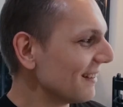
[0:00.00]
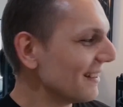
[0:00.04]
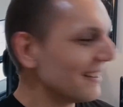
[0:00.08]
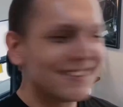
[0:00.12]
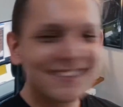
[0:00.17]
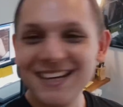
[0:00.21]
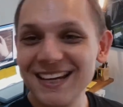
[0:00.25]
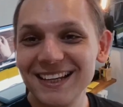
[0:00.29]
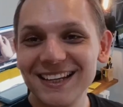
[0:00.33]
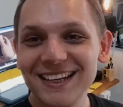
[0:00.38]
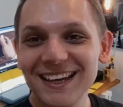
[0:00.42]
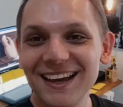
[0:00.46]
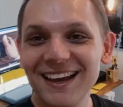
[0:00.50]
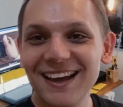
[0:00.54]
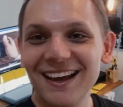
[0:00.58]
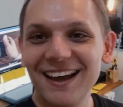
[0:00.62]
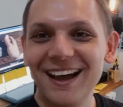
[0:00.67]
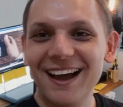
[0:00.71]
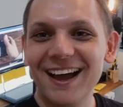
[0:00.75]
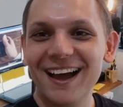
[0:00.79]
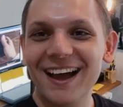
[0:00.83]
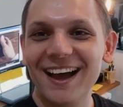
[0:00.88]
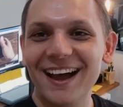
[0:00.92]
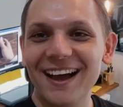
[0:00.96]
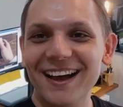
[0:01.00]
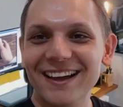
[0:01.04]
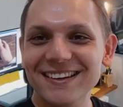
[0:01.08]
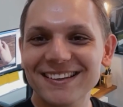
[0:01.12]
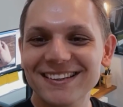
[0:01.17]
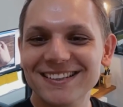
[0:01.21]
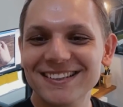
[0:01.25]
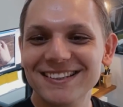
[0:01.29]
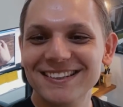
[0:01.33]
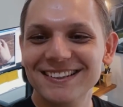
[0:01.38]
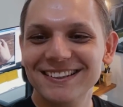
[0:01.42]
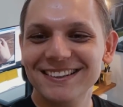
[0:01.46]
Take care
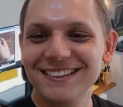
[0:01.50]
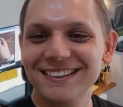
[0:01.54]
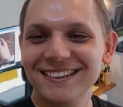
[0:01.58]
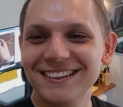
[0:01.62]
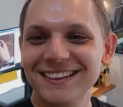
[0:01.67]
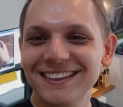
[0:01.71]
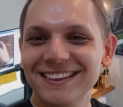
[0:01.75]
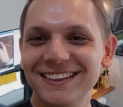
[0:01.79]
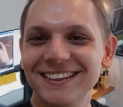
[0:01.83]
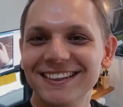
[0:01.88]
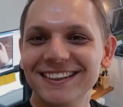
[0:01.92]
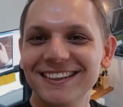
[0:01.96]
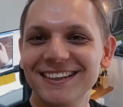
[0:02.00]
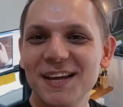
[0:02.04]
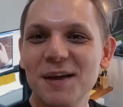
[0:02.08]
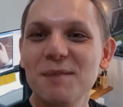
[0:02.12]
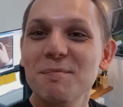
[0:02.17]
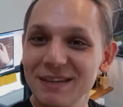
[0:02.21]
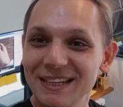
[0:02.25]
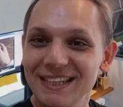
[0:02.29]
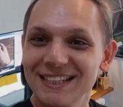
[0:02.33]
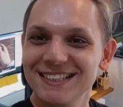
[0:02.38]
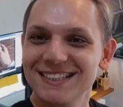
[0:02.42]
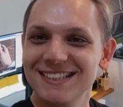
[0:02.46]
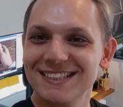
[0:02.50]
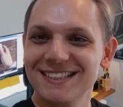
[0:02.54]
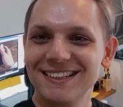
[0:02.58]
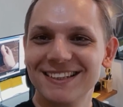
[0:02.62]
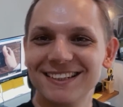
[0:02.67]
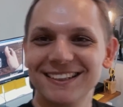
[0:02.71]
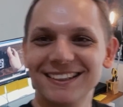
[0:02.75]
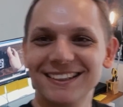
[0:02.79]
and peace.